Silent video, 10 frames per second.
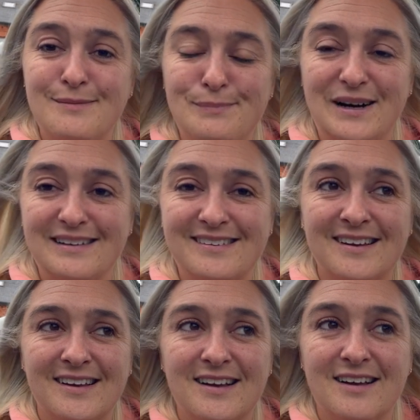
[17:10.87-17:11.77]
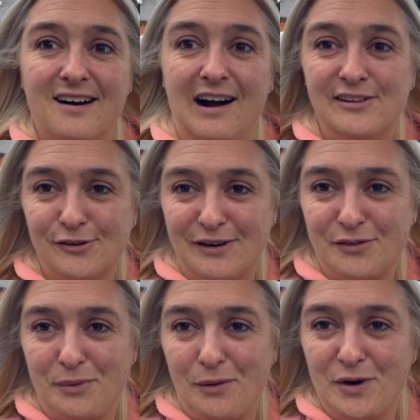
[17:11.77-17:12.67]
but I do have
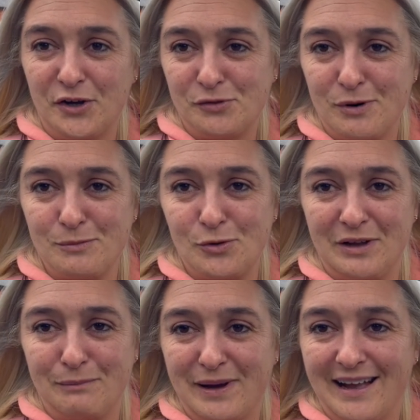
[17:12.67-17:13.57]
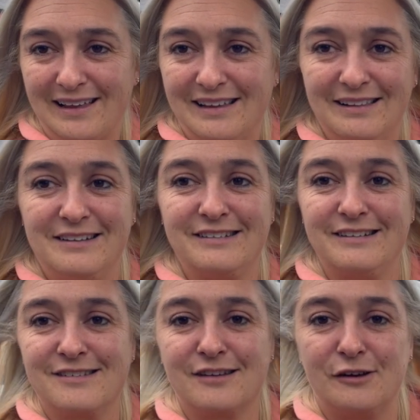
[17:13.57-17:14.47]
to be at work tomorrow morning back in
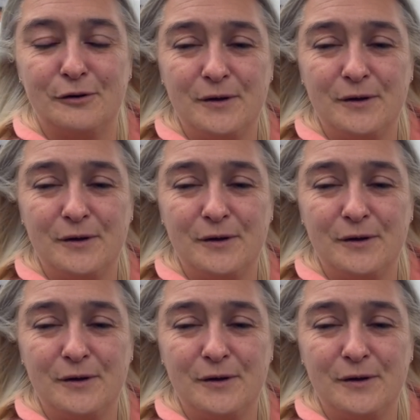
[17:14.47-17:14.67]
London, so